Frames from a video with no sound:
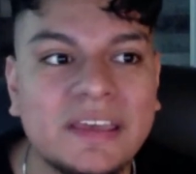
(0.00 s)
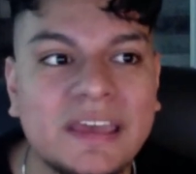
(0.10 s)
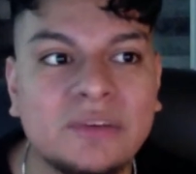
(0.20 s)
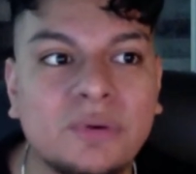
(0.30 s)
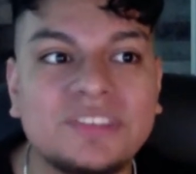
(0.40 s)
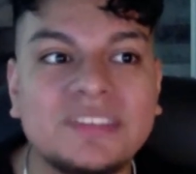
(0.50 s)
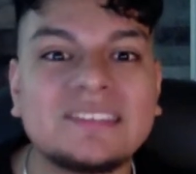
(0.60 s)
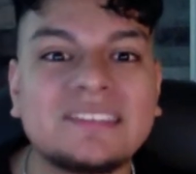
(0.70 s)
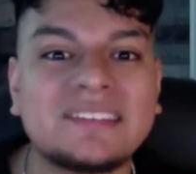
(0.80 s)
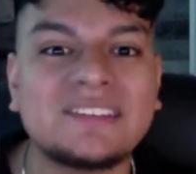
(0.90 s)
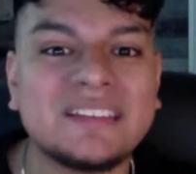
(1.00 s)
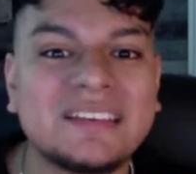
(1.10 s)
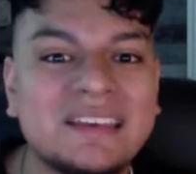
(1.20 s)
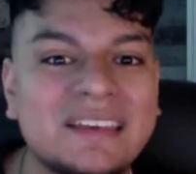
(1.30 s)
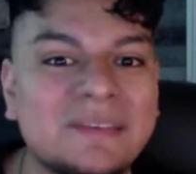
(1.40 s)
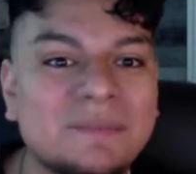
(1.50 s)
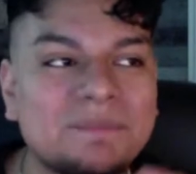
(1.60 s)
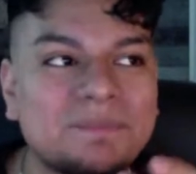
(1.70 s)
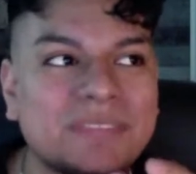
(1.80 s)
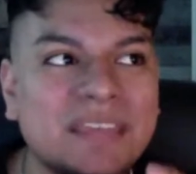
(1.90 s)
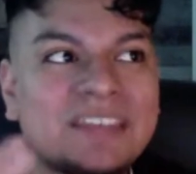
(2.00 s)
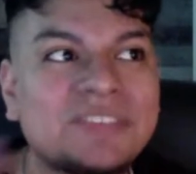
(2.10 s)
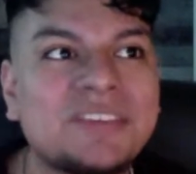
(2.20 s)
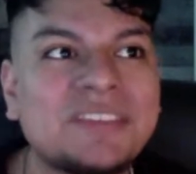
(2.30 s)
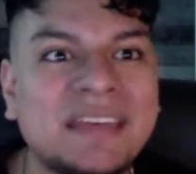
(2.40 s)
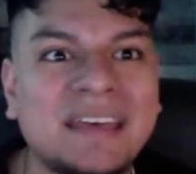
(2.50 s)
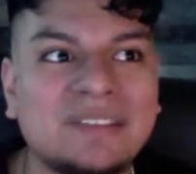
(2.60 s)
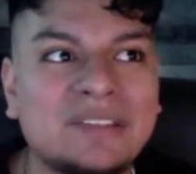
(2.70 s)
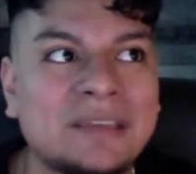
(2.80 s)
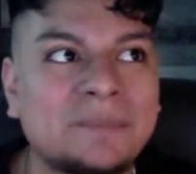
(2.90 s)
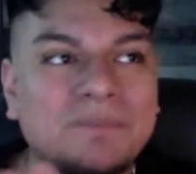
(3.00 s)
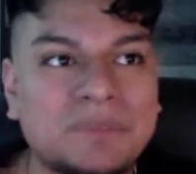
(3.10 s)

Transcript: And it wasn't necessarily anything that like